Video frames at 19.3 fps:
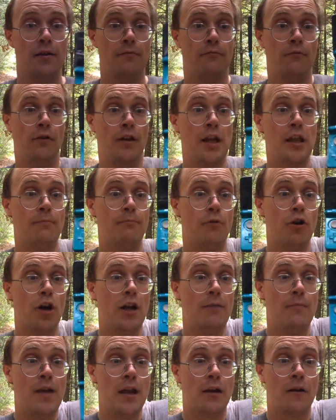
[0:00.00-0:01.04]
Release
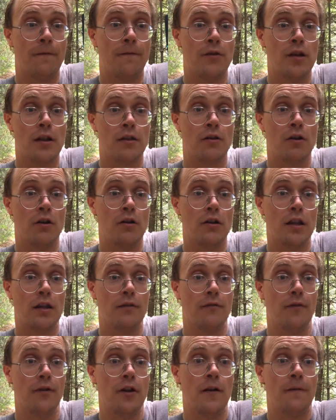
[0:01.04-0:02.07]
Mario Maker for this
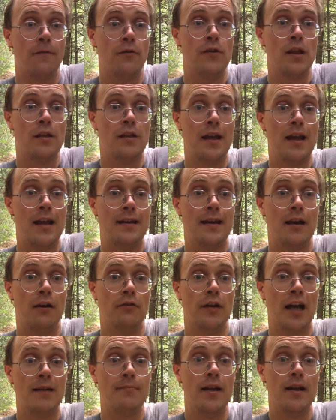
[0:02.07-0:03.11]
console, for this handheld.
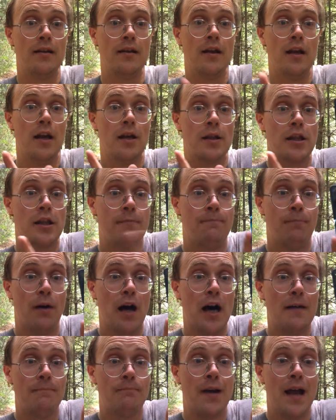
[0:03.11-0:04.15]
I mean,
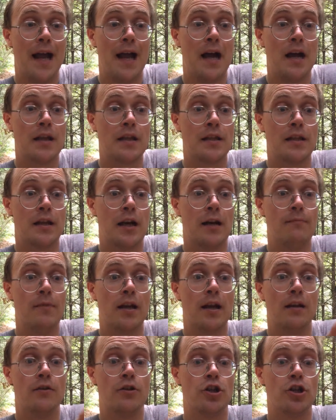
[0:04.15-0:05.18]
Spot Pass, you
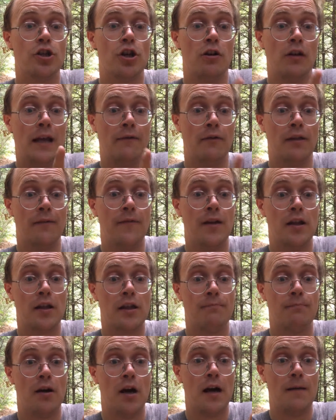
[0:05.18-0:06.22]
can share levels via
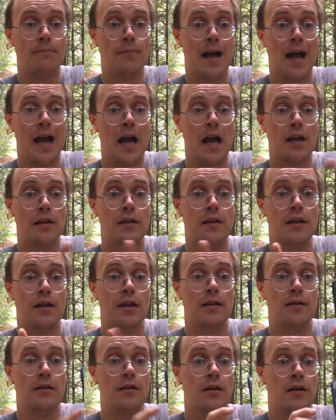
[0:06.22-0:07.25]
Spot Pass, you
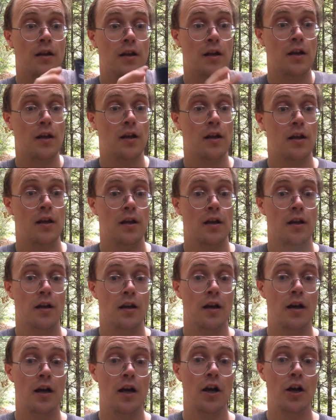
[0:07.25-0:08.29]
can,
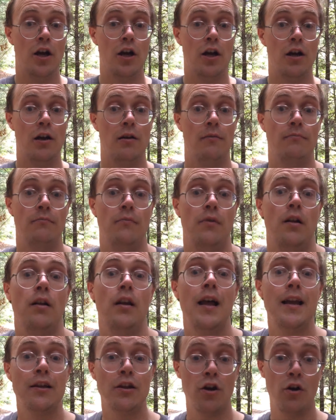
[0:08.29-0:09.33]

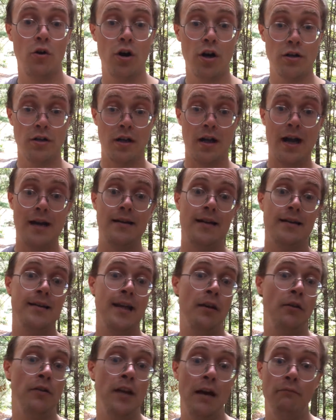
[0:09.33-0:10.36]
like, go online,
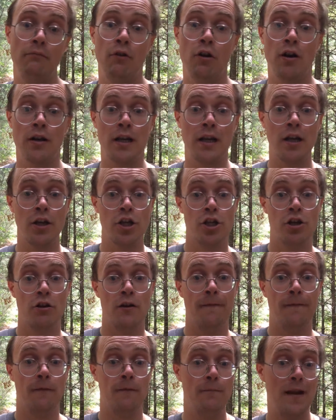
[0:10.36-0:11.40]
Nintendo Network, you can share
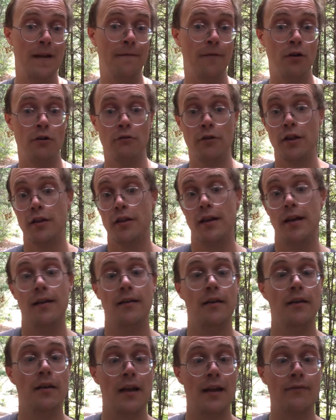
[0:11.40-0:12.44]
it through Miiverse,
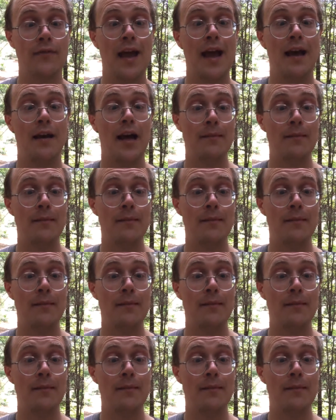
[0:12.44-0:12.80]
and like that.